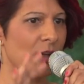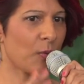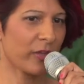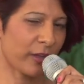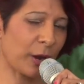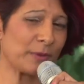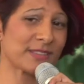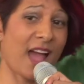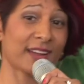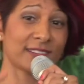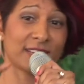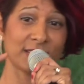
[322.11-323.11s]
whether I was
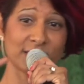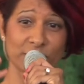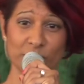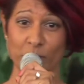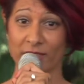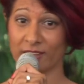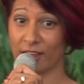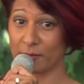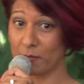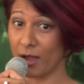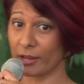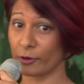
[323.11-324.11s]
acting in such a way that I
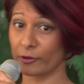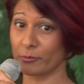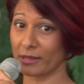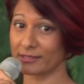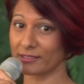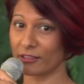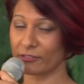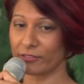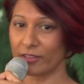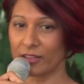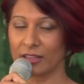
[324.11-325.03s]
admired myself.